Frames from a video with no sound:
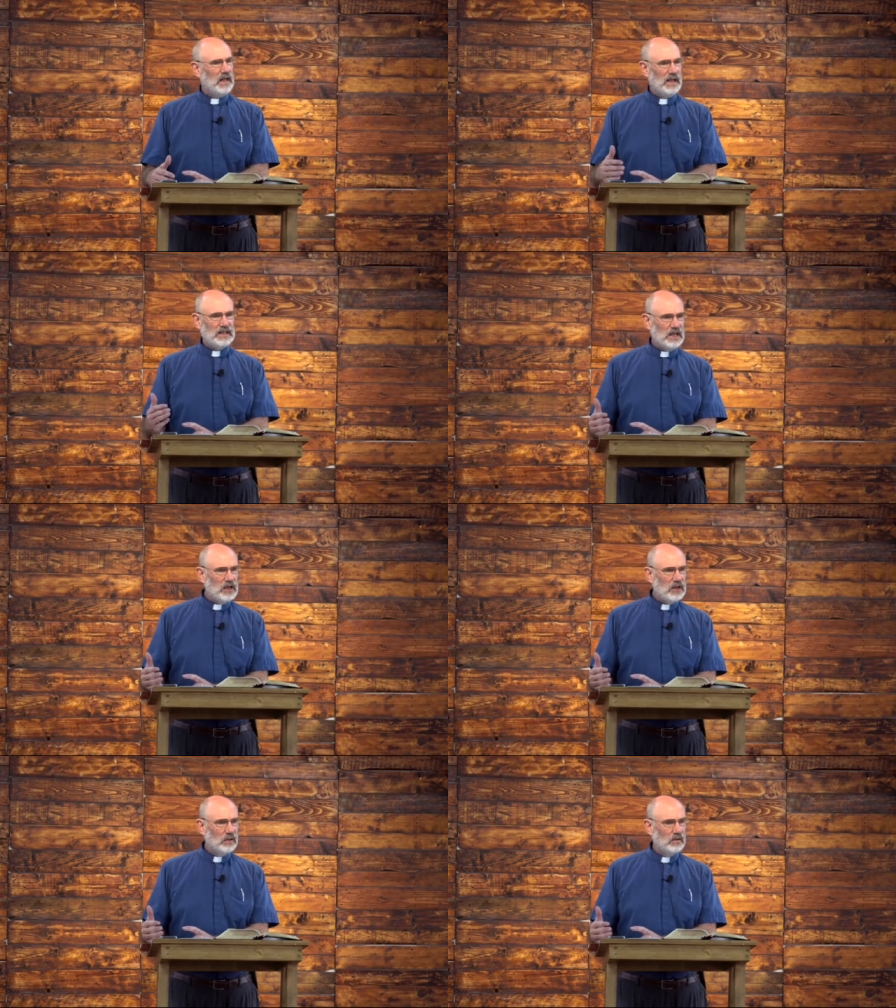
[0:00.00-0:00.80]

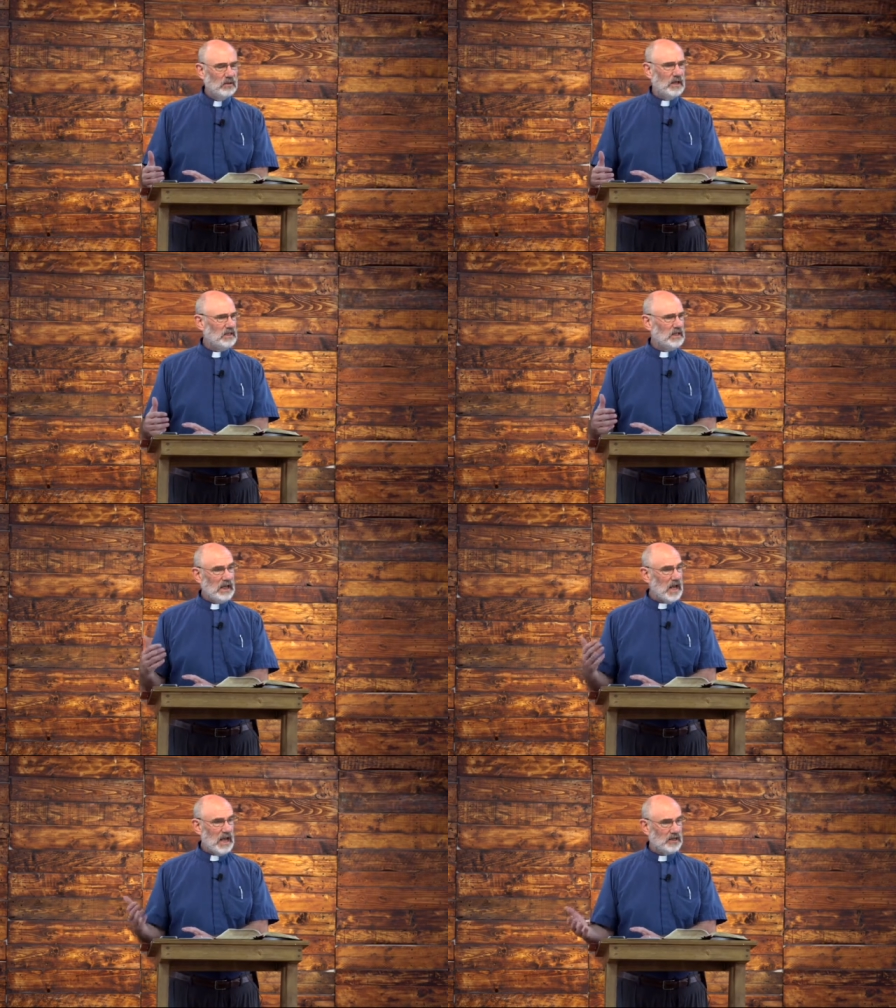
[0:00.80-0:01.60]
Ezekiel is
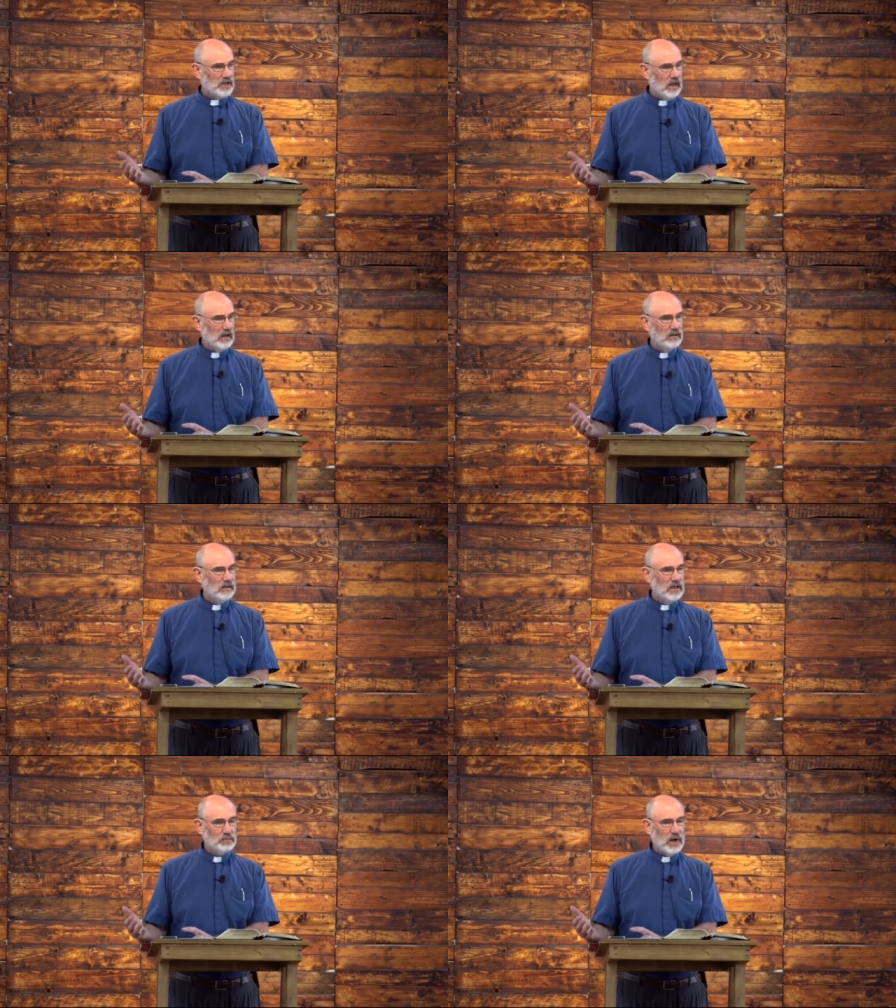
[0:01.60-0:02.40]
in exile.
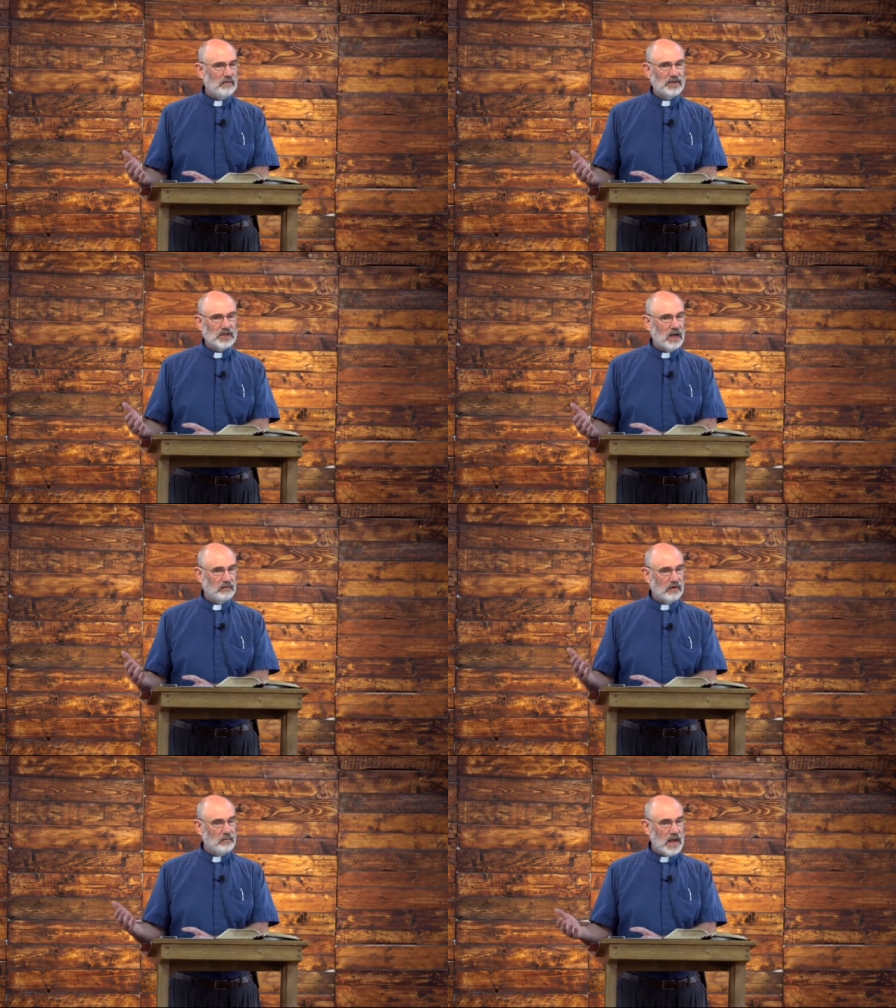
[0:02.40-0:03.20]
He's prophesying
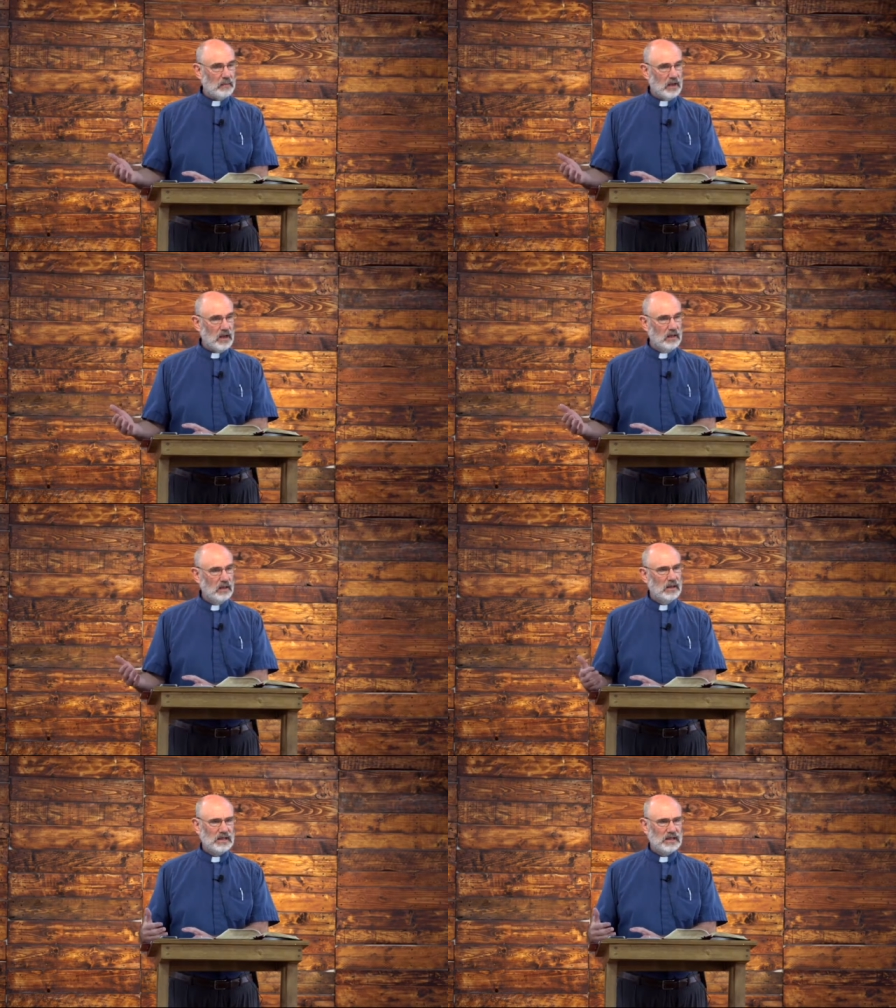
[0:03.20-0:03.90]
from Babylon.